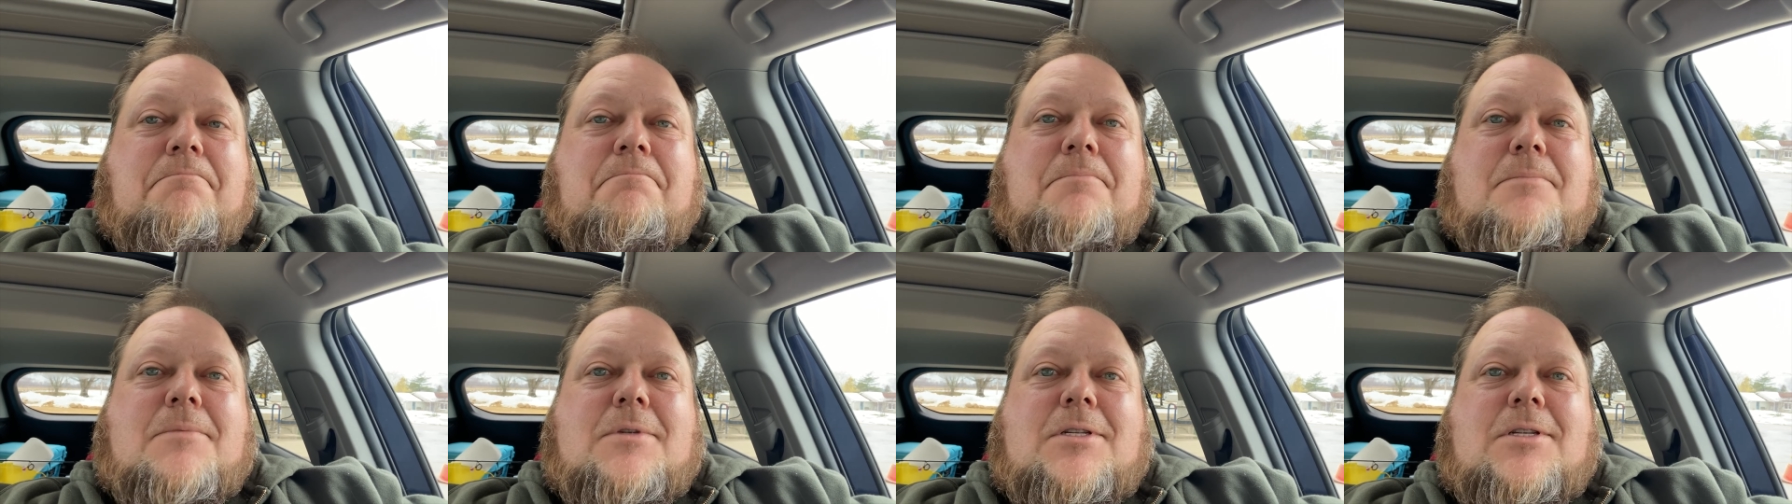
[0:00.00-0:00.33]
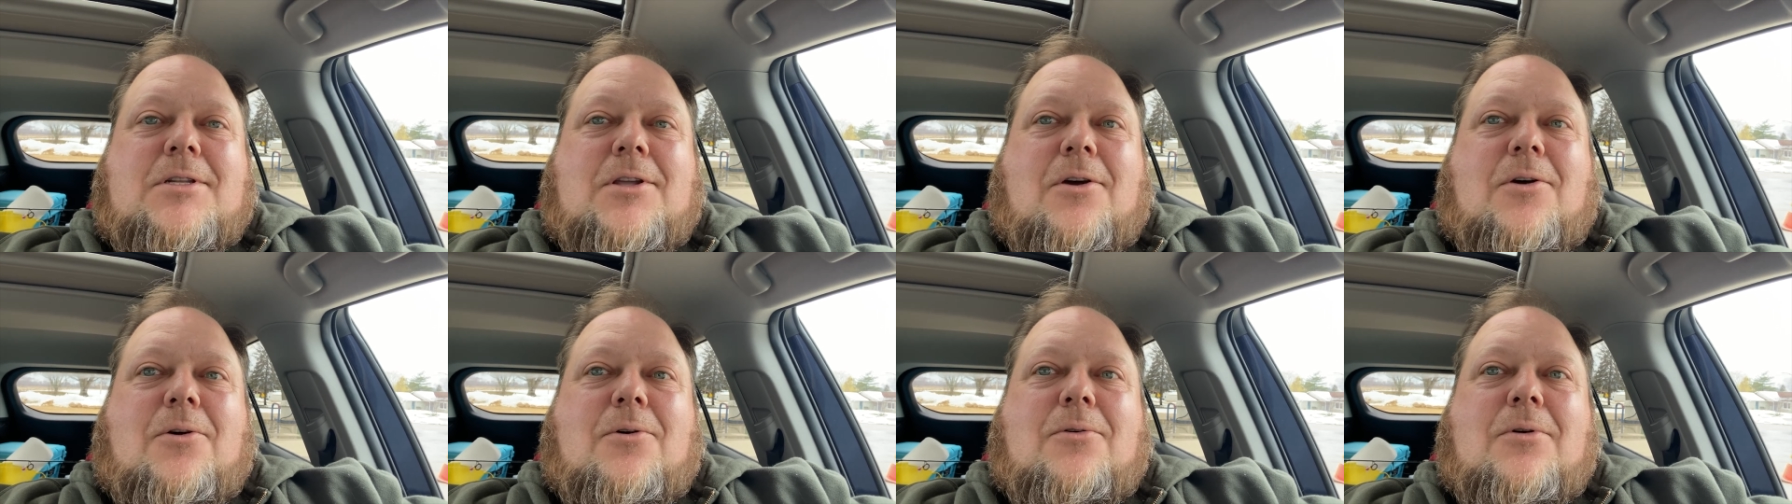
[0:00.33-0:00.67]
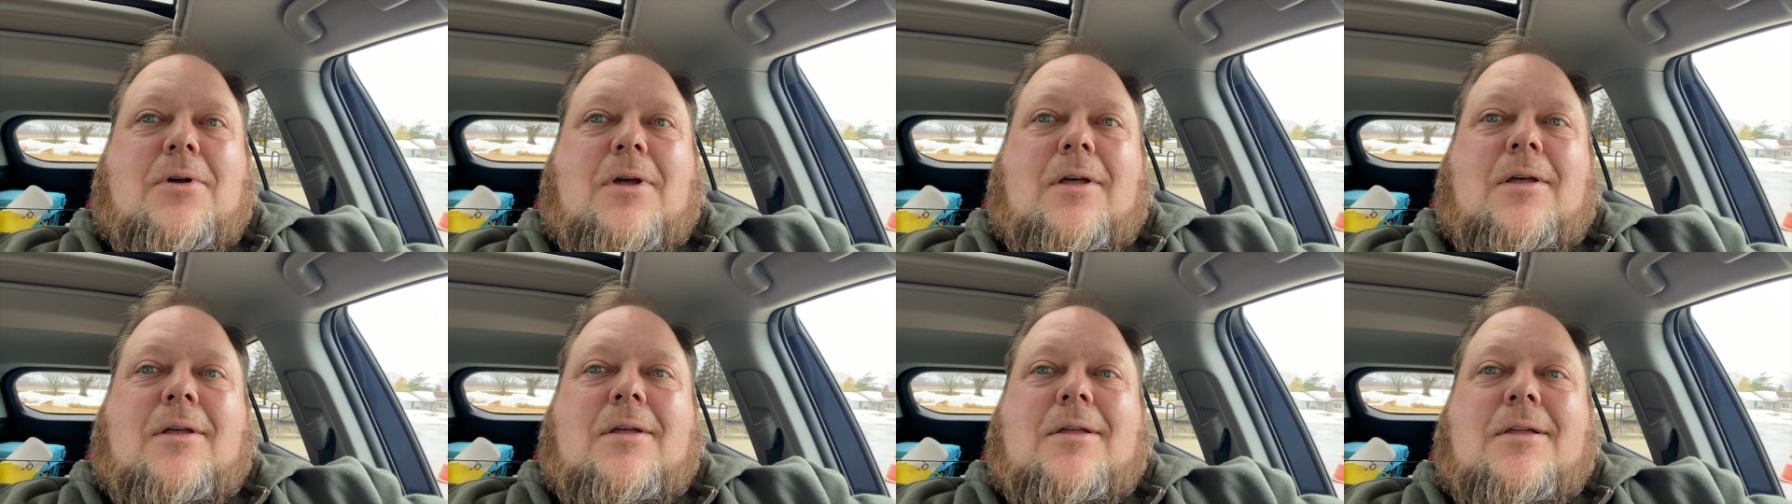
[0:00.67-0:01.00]
So
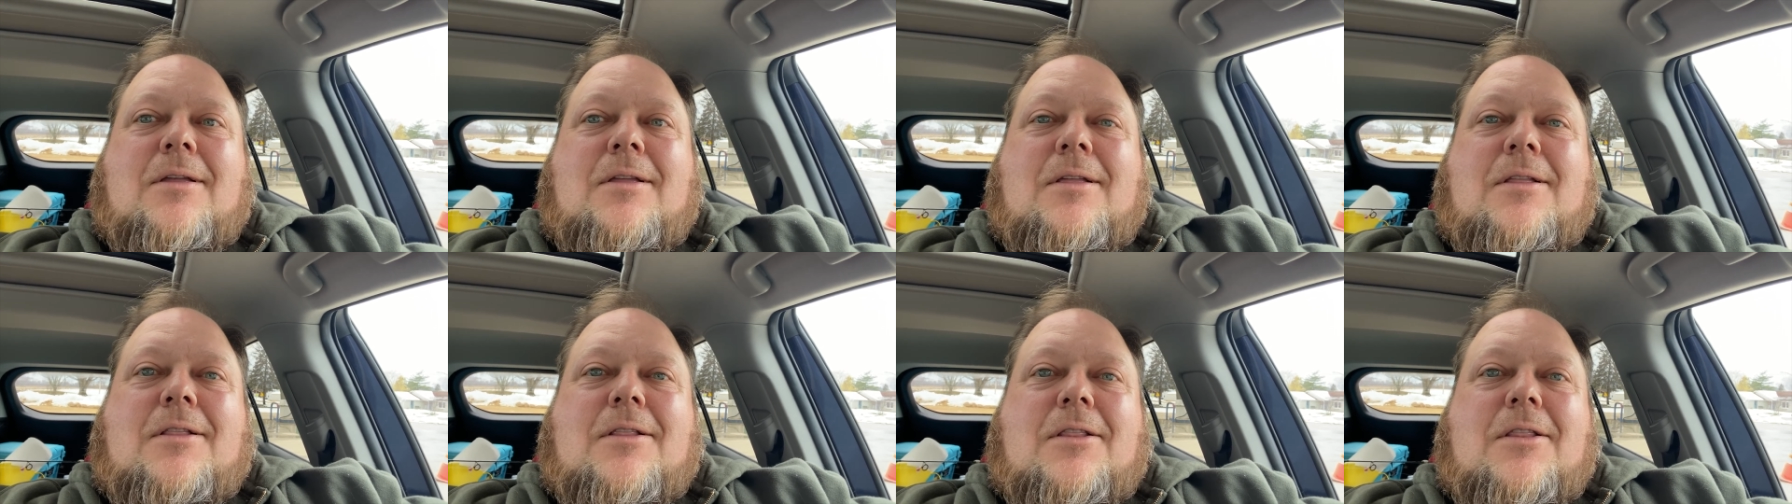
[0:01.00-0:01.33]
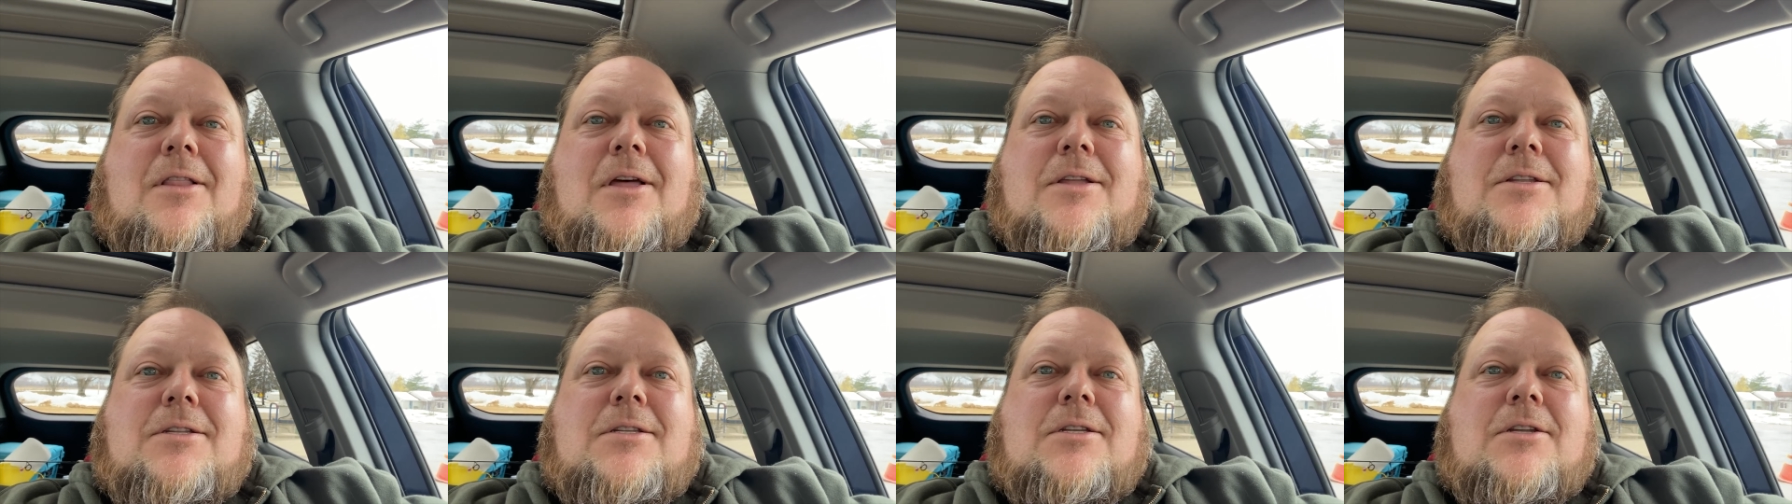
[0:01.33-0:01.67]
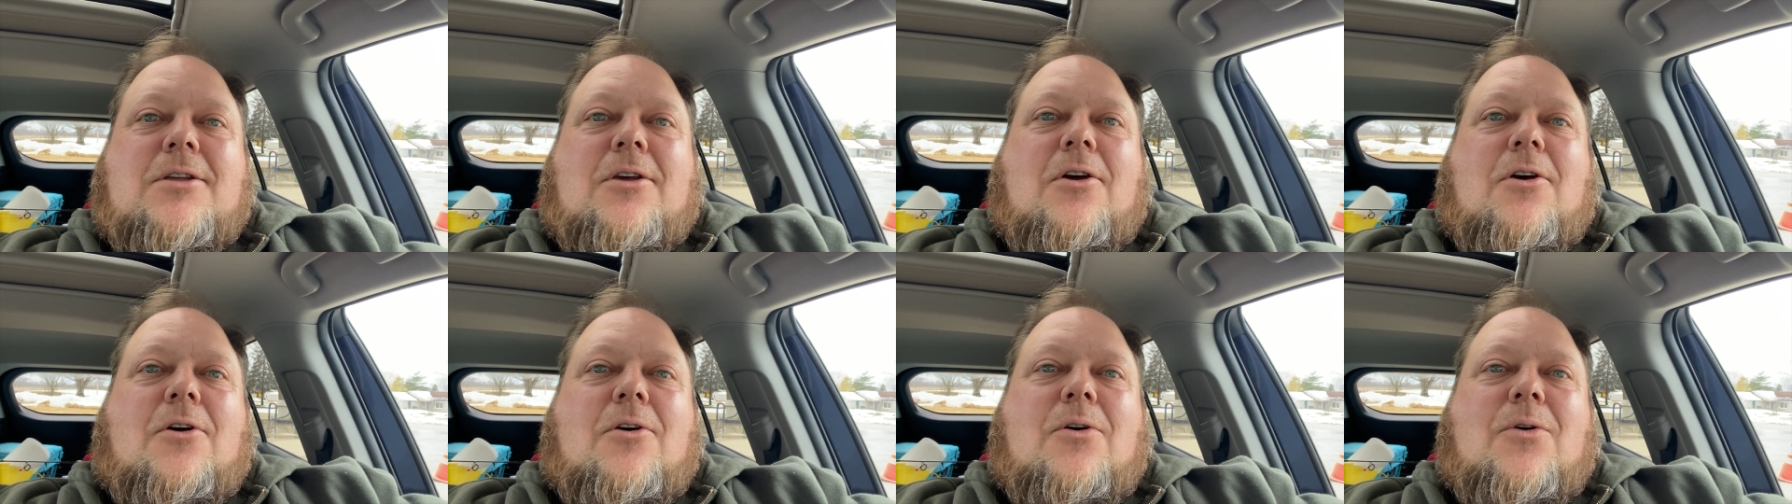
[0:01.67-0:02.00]
let's
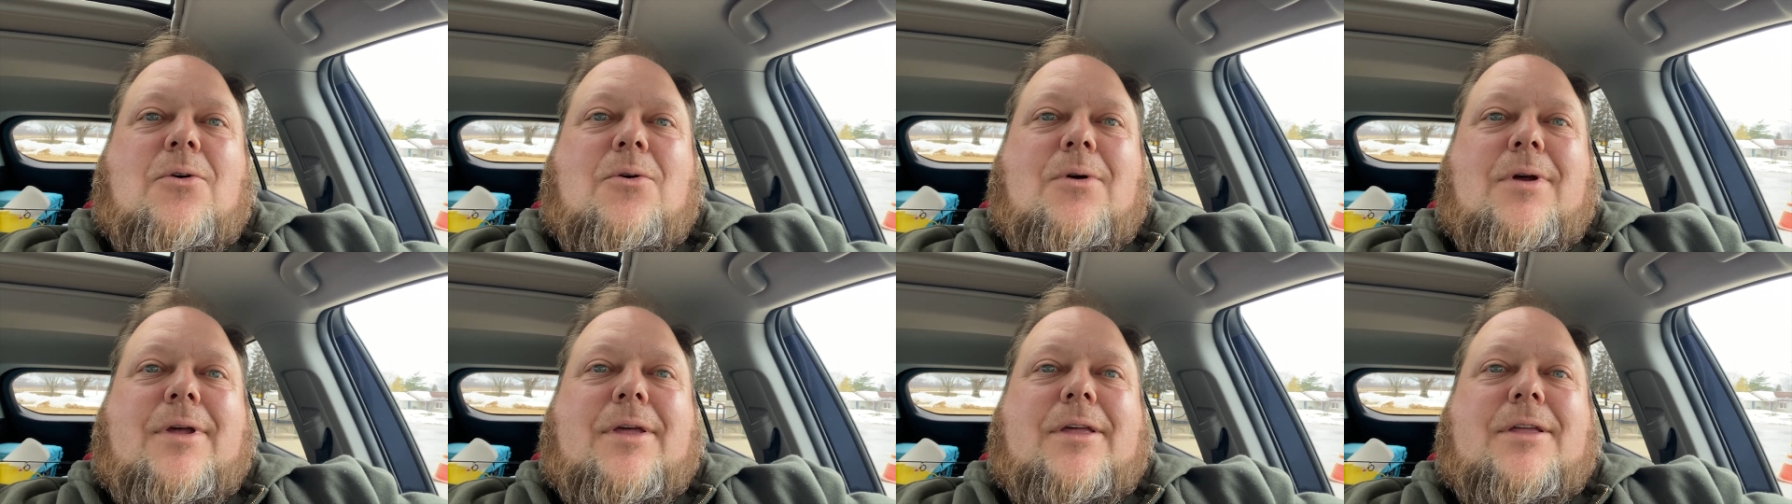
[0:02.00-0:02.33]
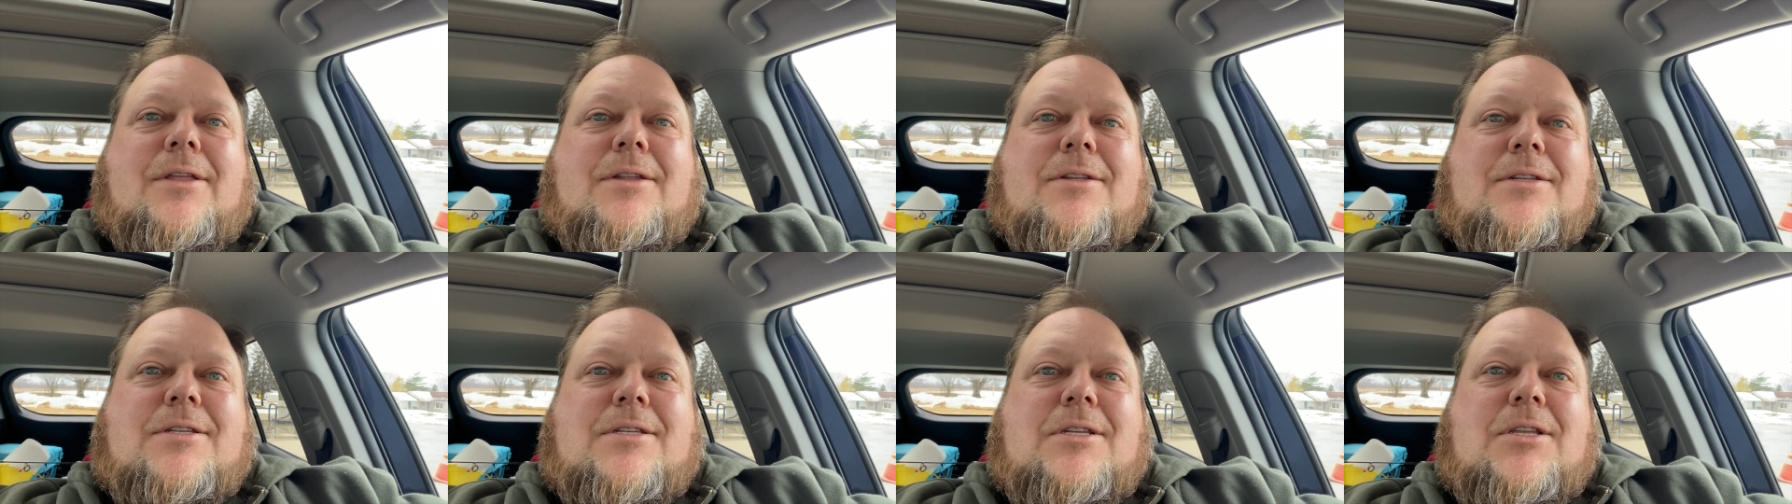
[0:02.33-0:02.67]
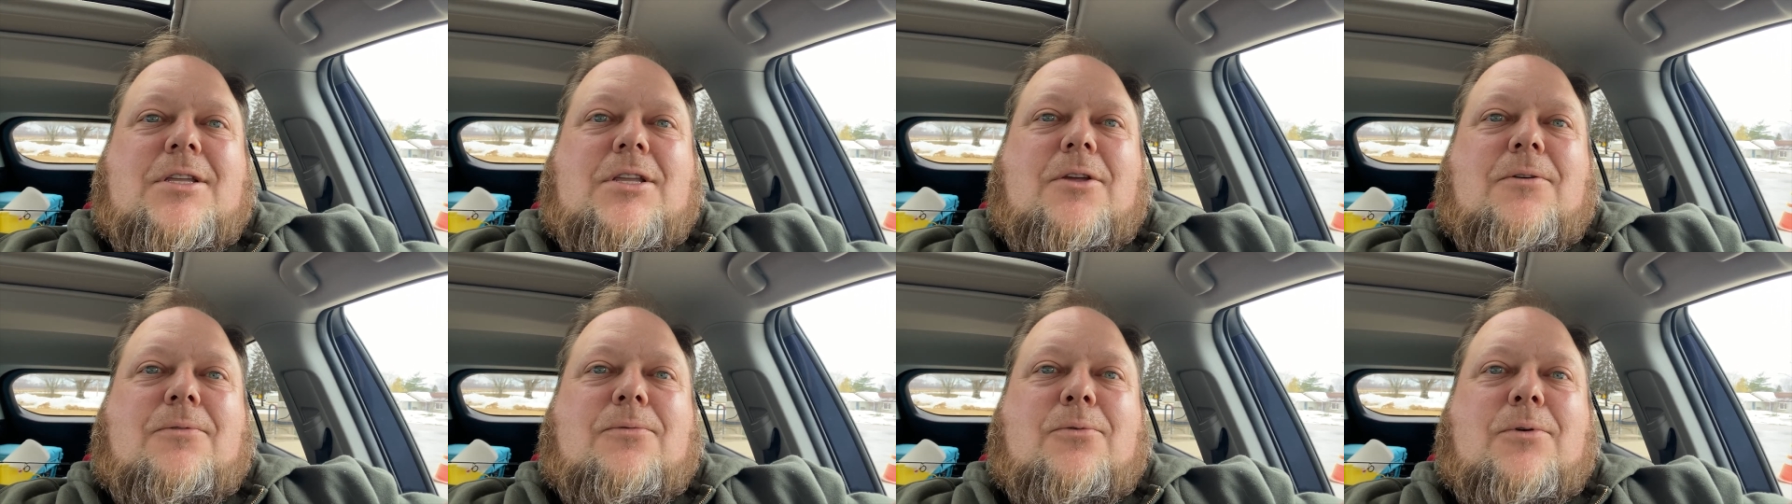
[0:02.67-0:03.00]
go and
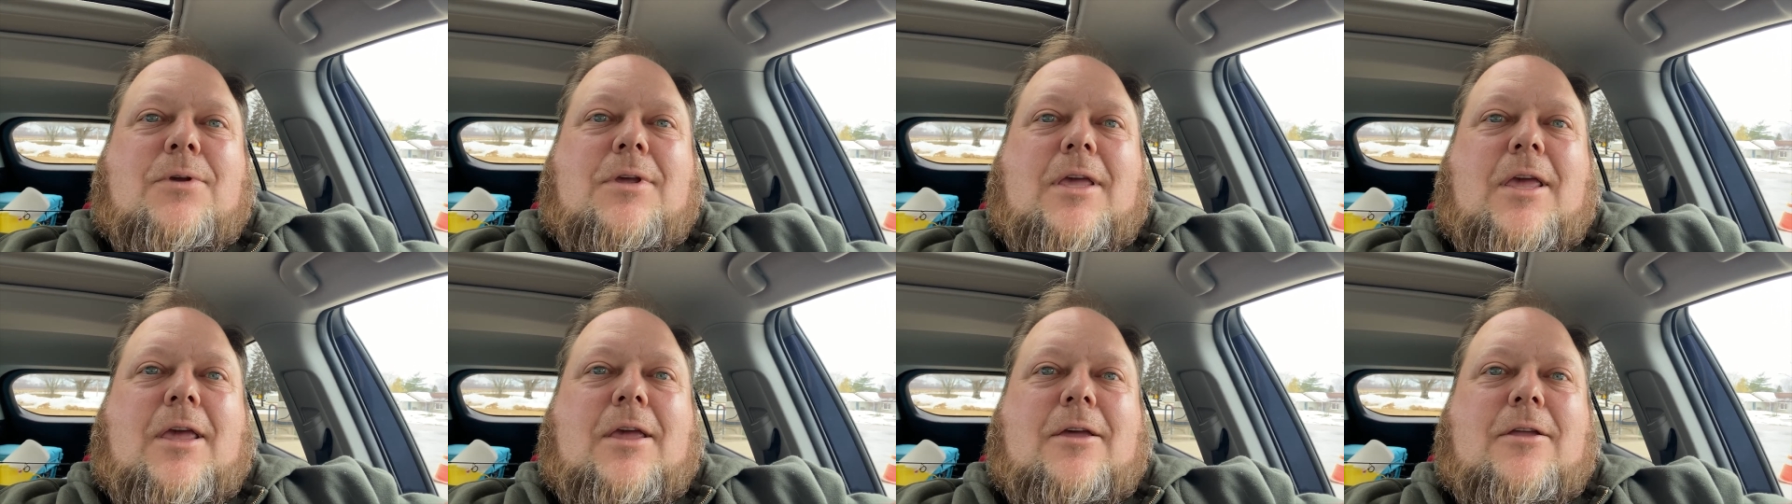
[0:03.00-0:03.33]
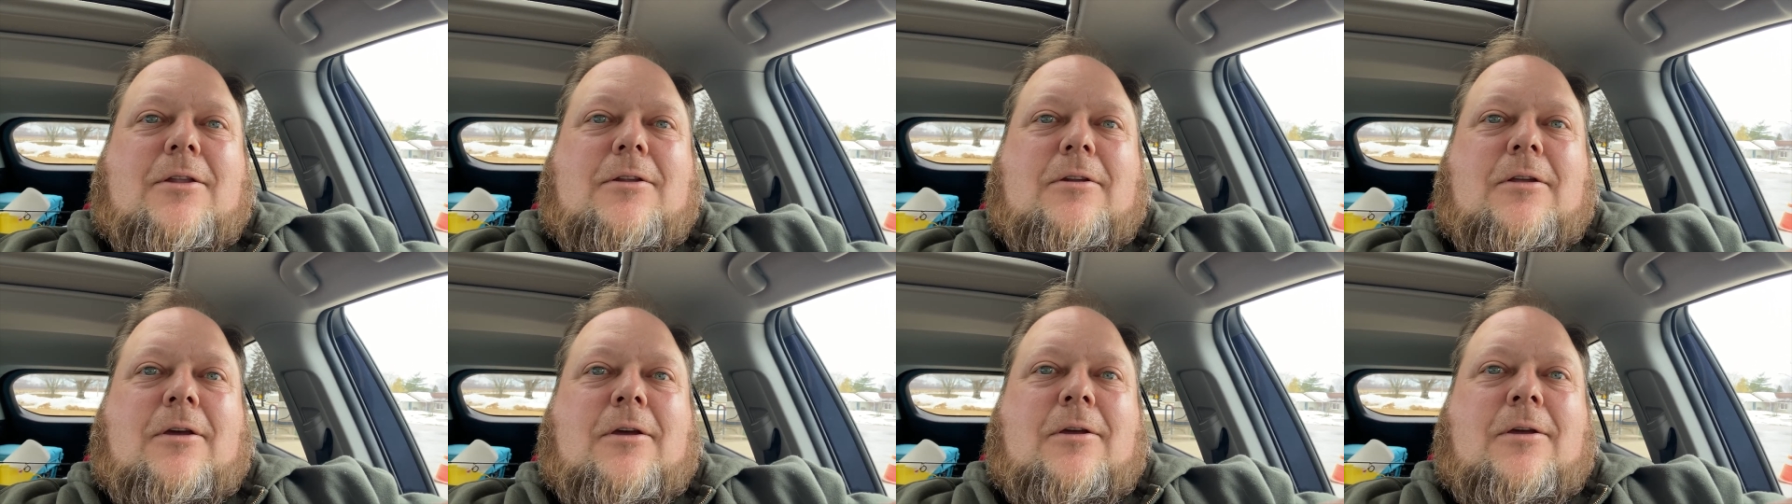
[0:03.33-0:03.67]
see if we can't